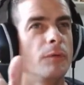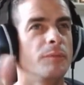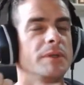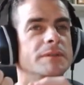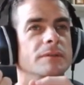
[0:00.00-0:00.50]
of
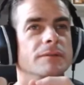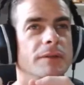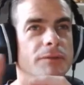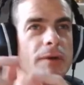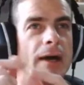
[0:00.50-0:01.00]
pixels
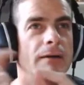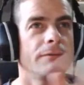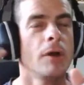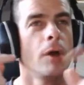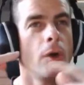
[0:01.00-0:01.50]
that you have
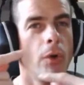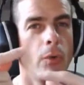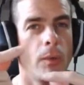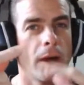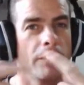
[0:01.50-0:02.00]

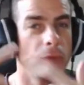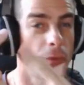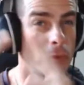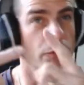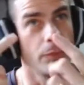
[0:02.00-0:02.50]
around
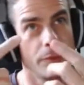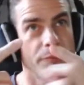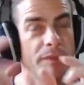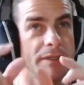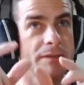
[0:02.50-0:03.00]
your
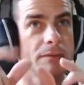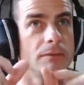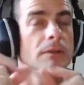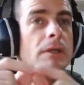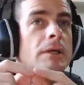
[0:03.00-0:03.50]
current
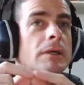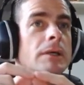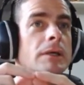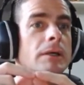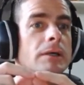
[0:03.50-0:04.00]
pixel
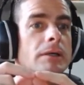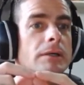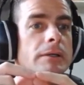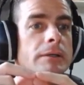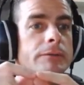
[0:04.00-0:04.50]

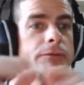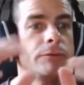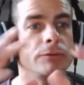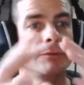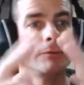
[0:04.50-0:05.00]

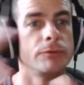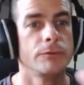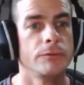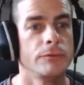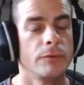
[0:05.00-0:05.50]
to
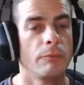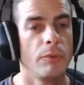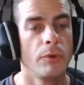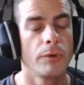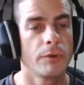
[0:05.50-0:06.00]
do the
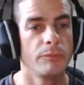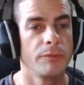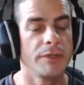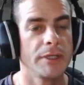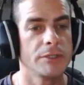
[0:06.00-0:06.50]
blur
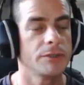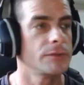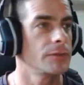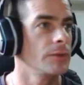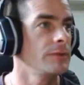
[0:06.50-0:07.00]
computation.
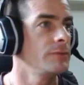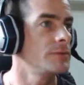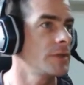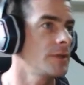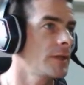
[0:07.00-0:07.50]
So if you
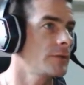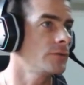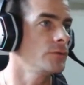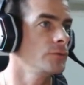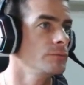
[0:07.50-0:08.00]
set that
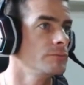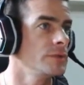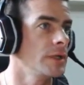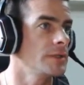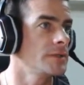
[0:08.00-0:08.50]
to,
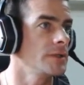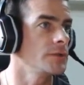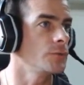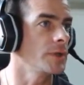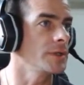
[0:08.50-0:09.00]
let's say
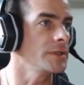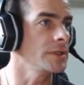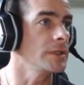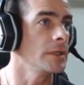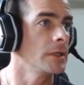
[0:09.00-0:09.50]

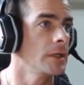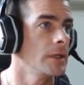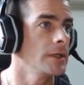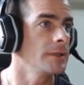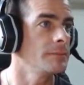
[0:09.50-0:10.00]
20,
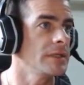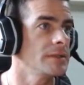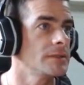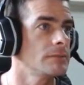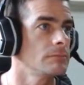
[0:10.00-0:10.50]
it
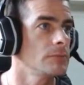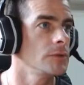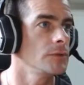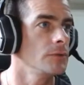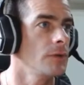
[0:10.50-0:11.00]
means
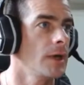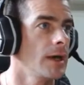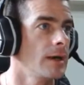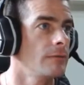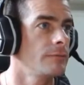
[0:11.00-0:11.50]
you
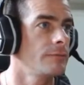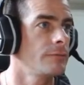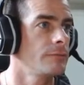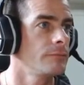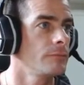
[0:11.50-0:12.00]
have,
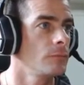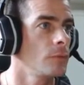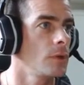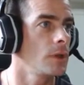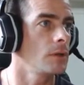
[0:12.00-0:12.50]

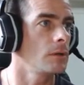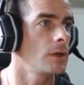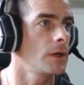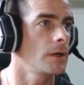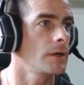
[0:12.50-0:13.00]
well,
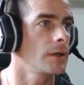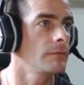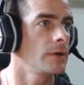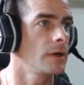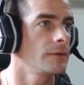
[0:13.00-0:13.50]
I
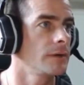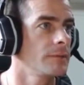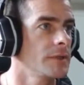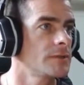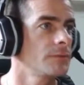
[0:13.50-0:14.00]
have a hard time,
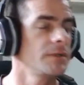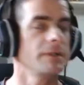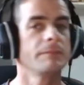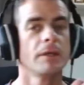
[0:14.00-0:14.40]
yes, 20.